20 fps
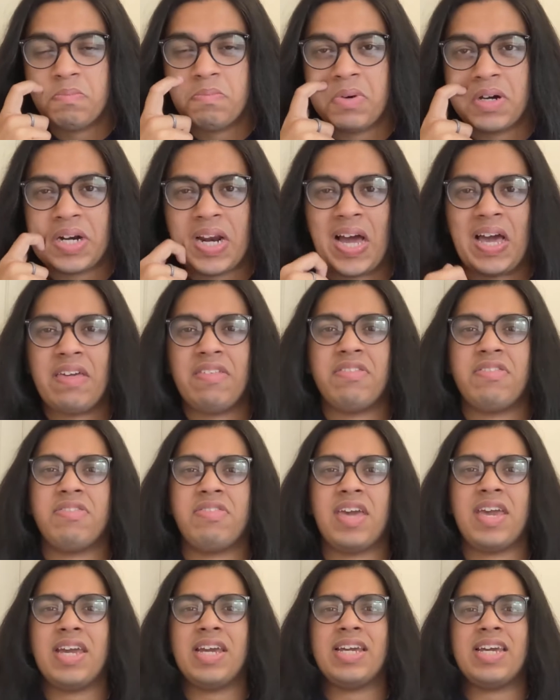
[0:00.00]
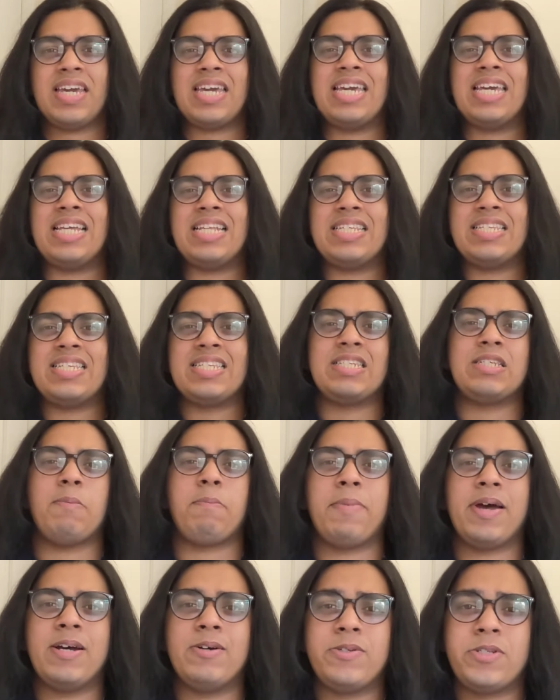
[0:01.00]
but I think it's
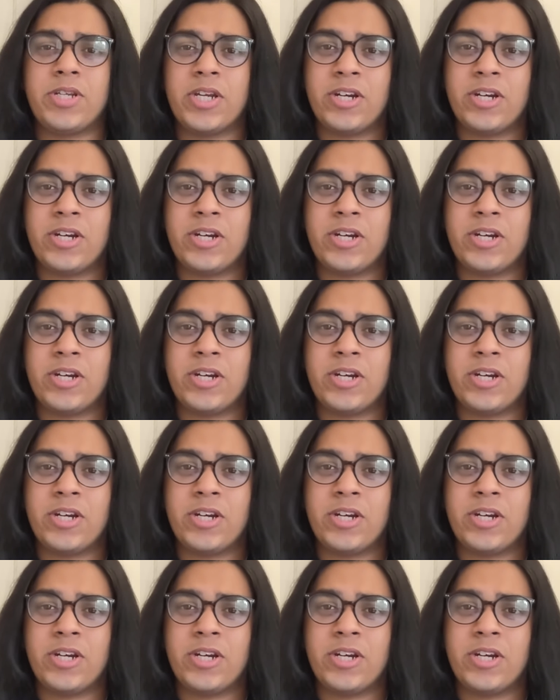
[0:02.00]
supposed